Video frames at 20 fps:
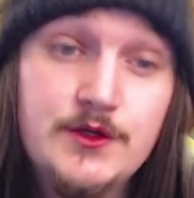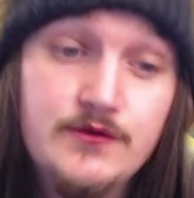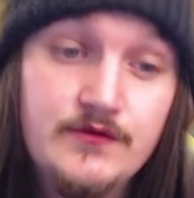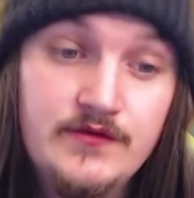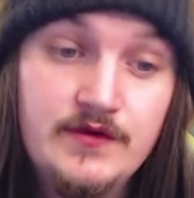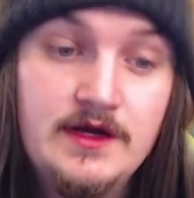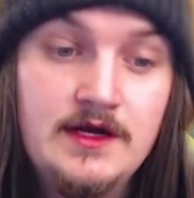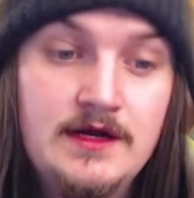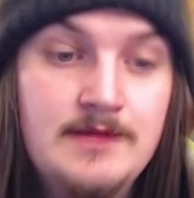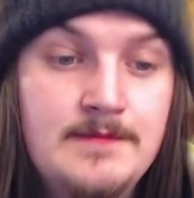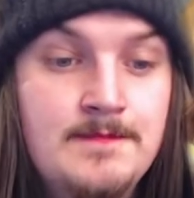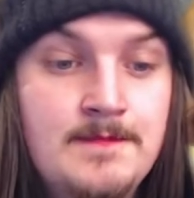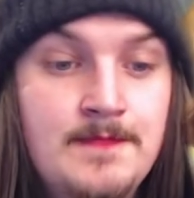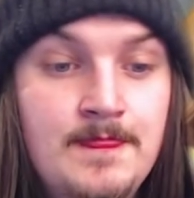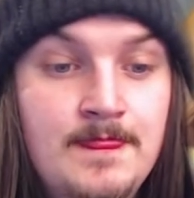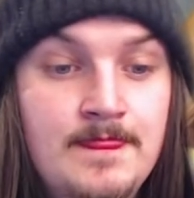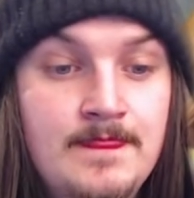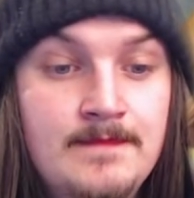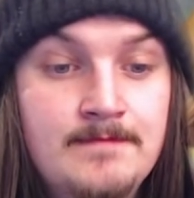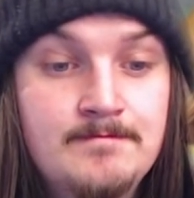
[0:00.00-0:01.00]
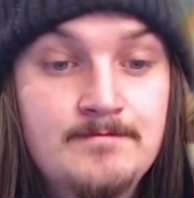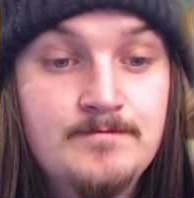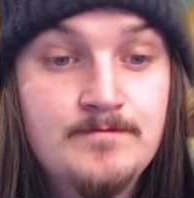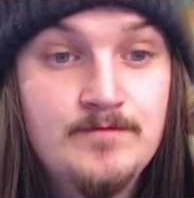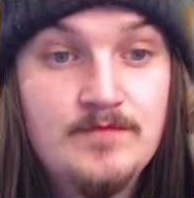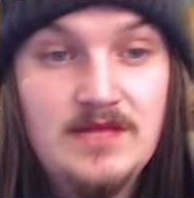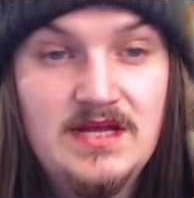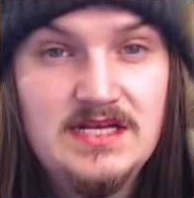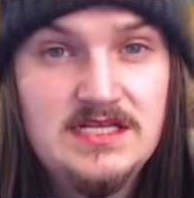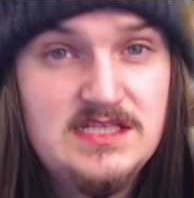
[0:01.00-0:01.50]
far,
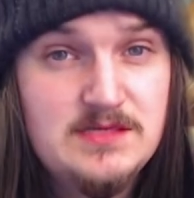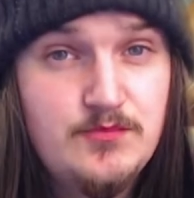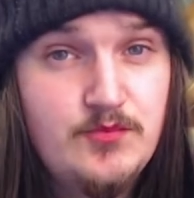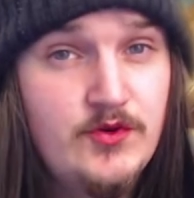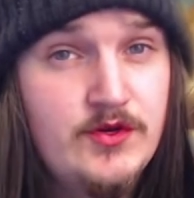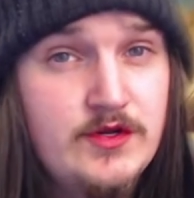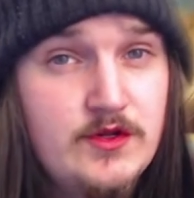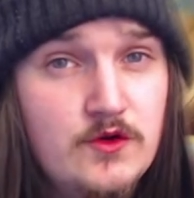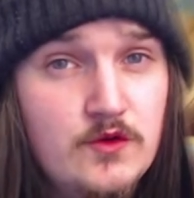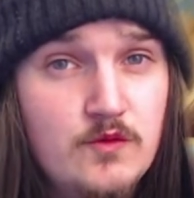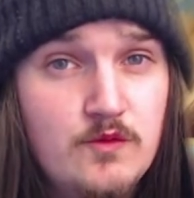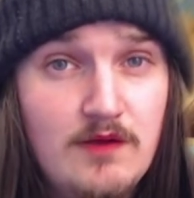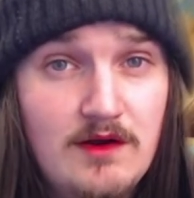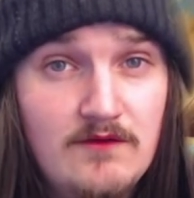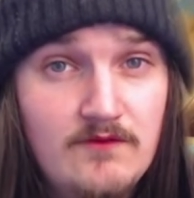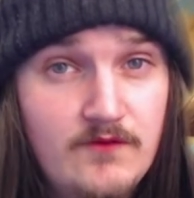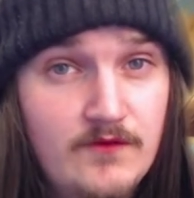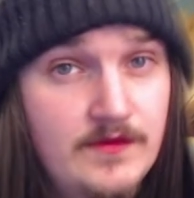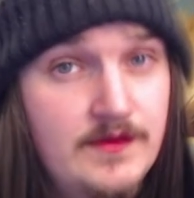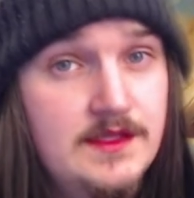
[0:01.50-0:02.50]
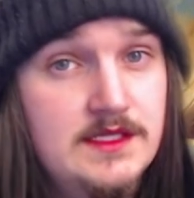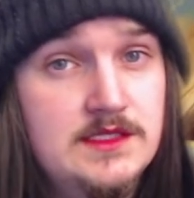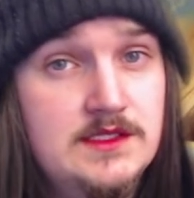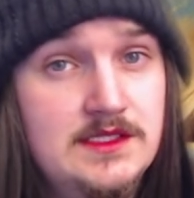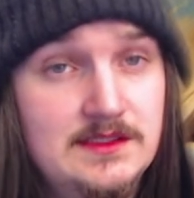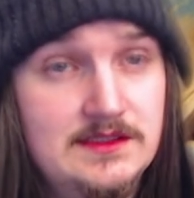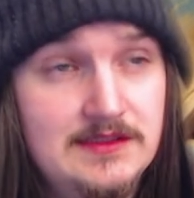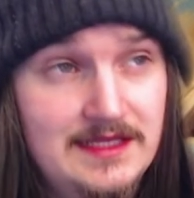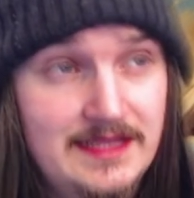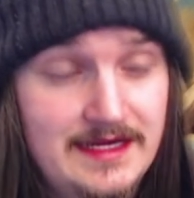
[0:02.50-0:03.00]
and it's a pretty good one for this
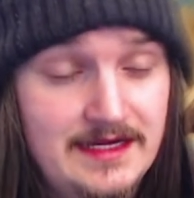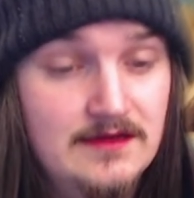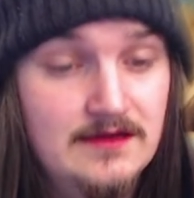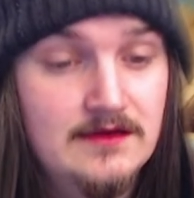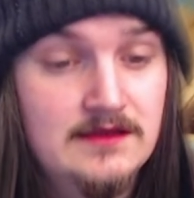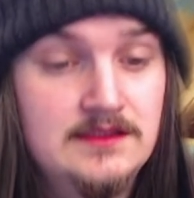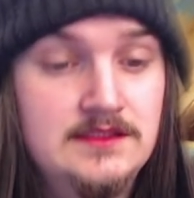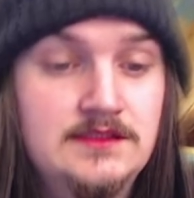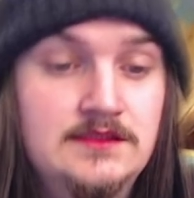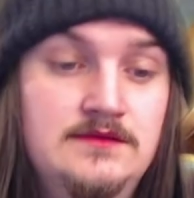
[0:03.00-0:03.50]
leader.